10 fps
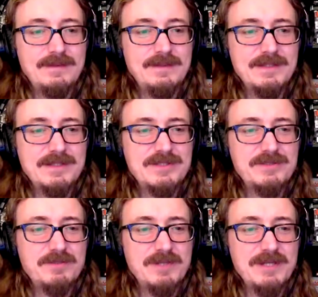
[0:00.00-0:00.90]
Yeah, this is
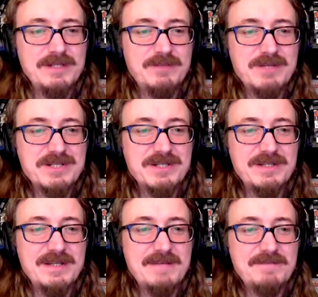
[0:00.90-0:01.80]
a related question to
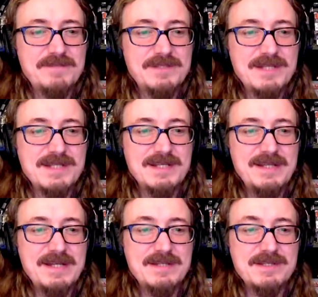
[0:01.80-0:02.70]
that. Sounds like
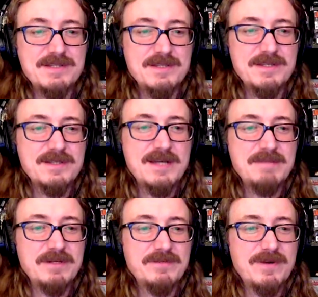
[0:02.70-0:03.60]
the this is uh, Scott
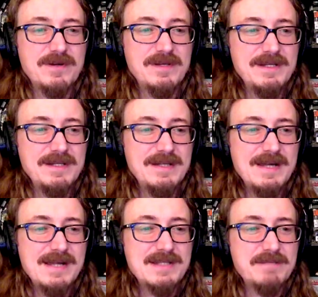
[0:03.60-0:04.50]
McFarlane had
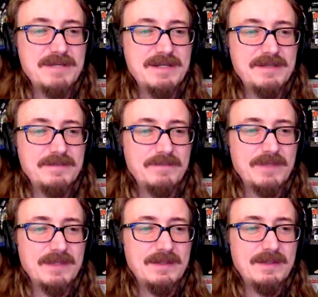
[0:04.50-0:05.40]
asked about
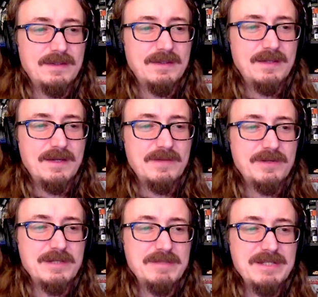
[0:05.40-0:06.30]
uh, are there
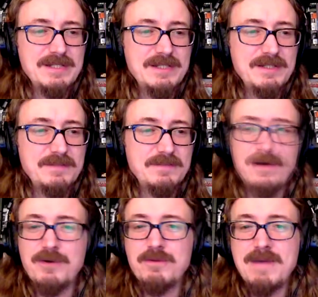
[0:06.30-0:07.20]
going to be any
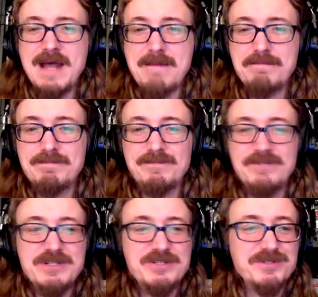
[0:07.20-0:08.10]
auto map
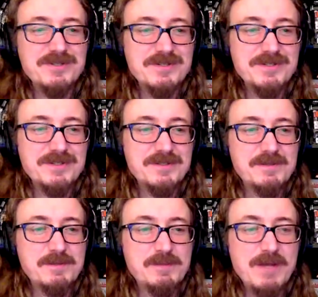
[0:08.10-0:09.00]
features or
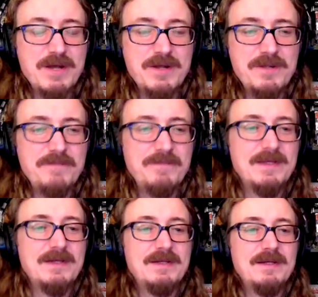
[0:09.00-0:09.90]
spell
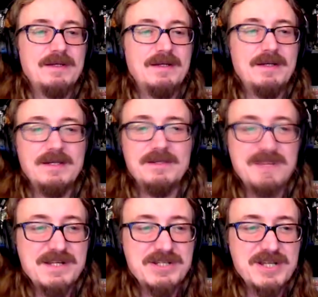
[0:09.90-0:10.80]
uh,
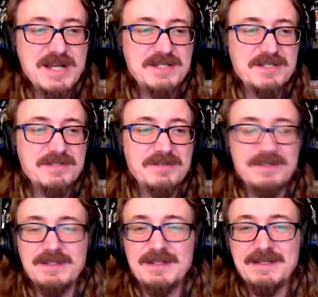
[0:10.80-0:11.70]
interface changes or
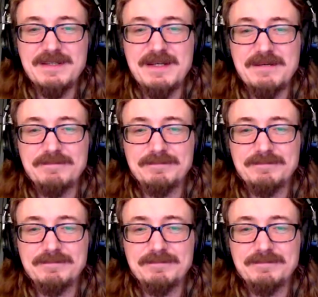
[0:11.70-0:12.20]
anything like that?